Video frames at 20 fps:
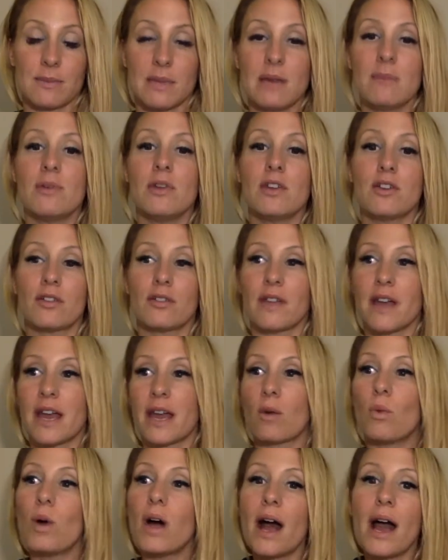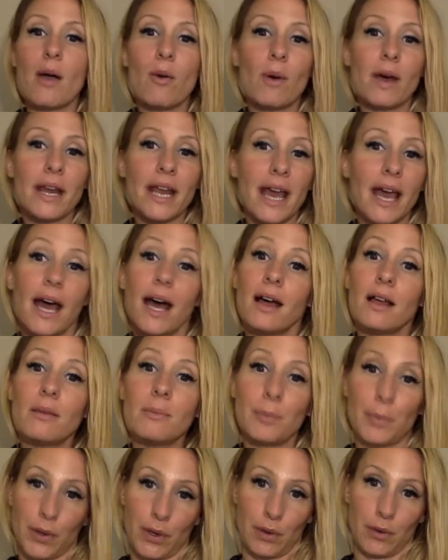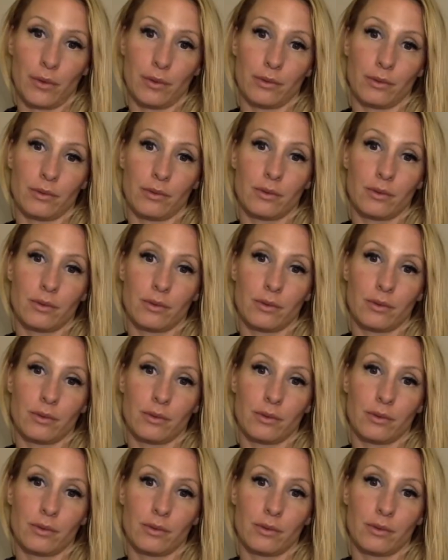Maybe you're like, well, I want to help you,